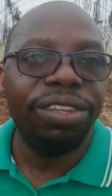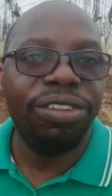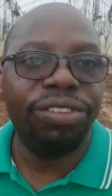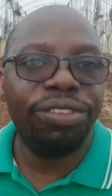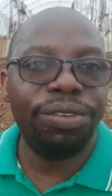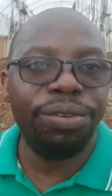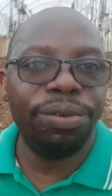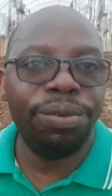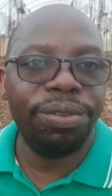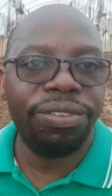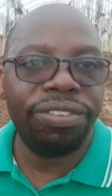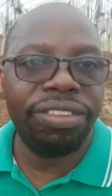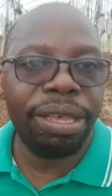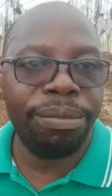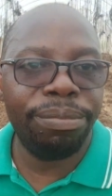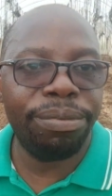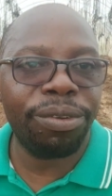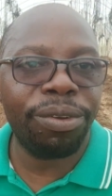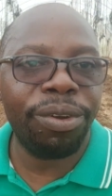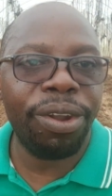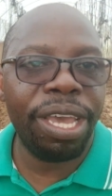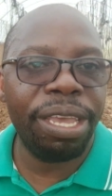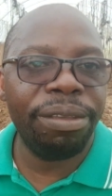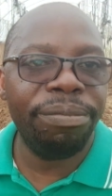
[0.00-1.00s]
to
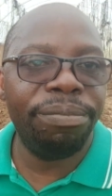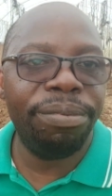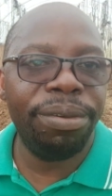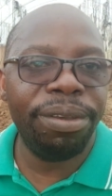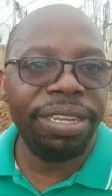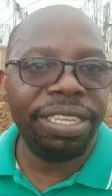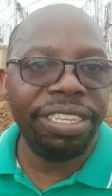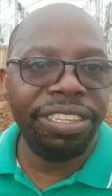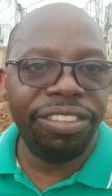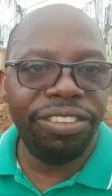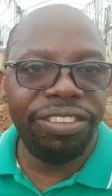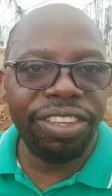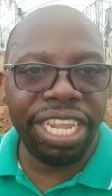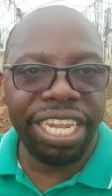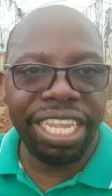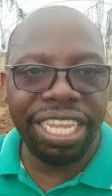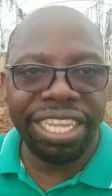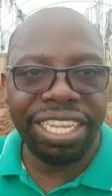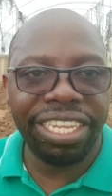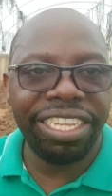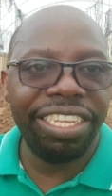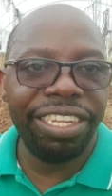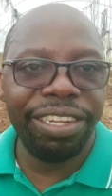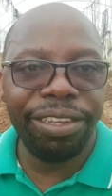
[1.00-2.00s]
subscribe,
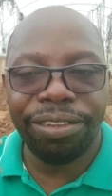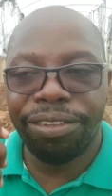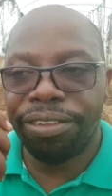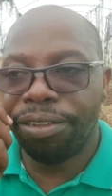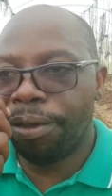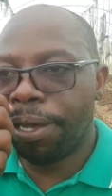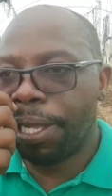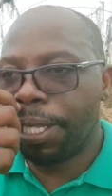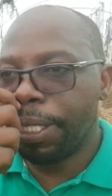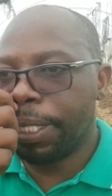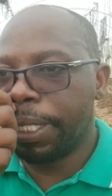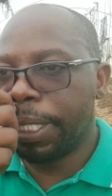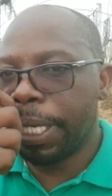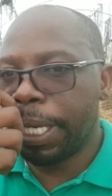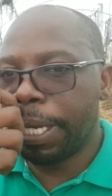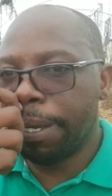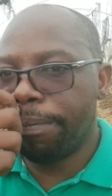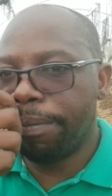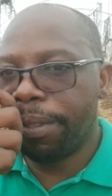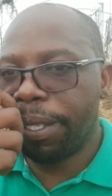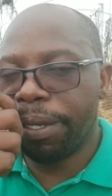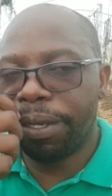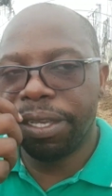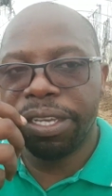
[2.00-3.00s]
journeying, you know, towards, uh,
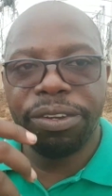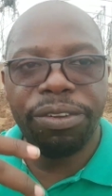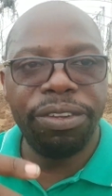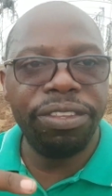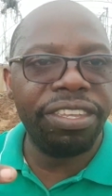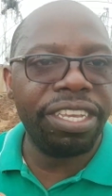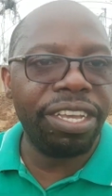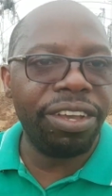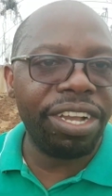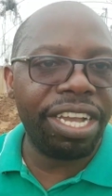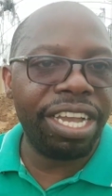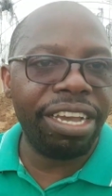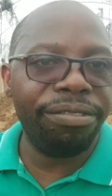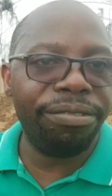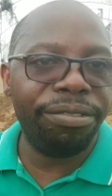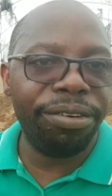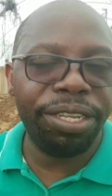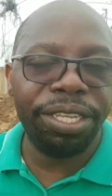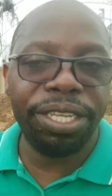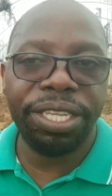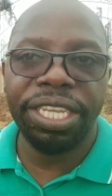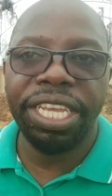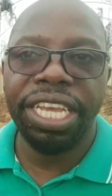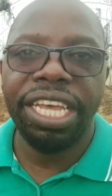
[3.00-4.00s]
you know, increasing our
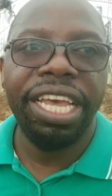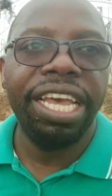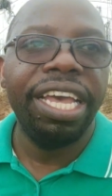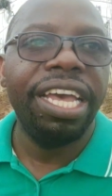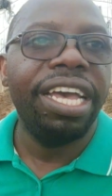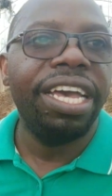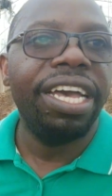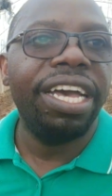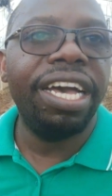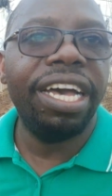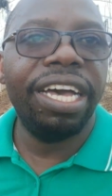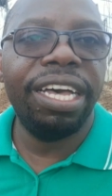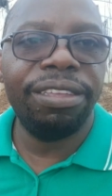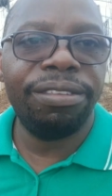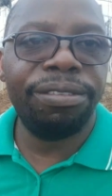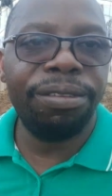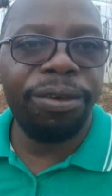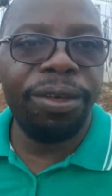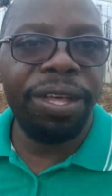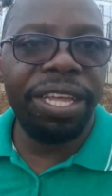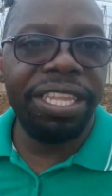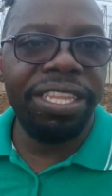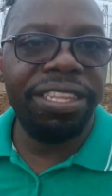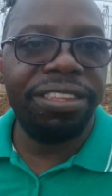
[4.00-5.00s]
coverage uh,
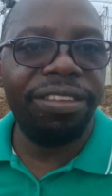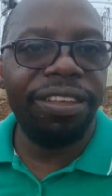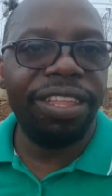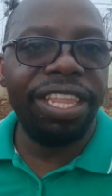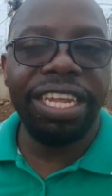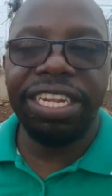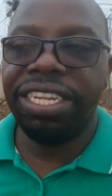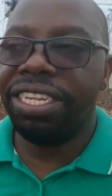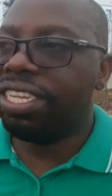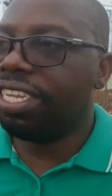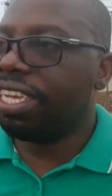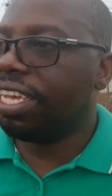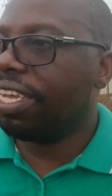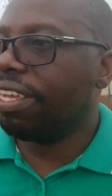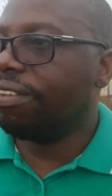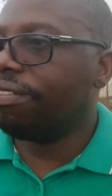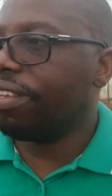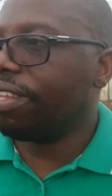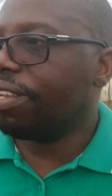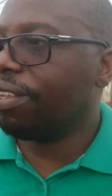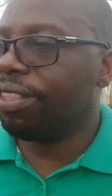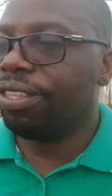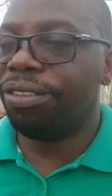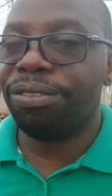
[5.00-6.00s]
so, so that, uh,
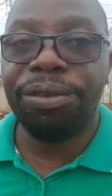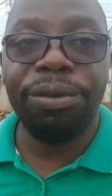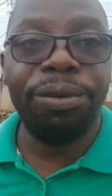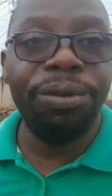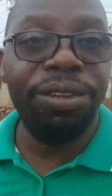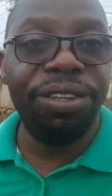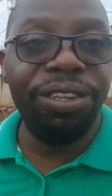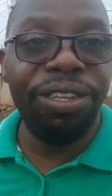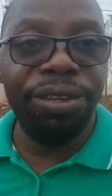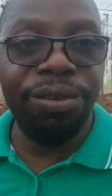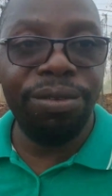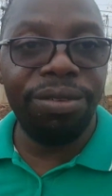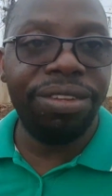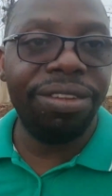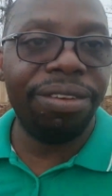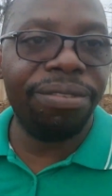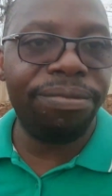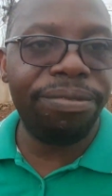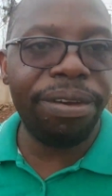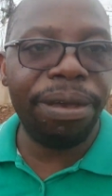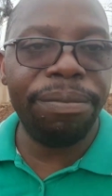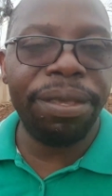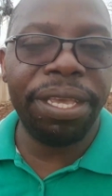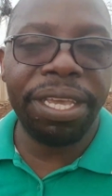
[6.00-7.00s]
you know, this good news of
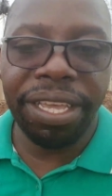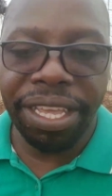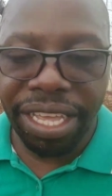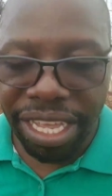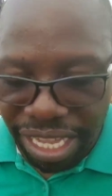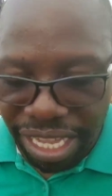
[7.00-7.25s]
farming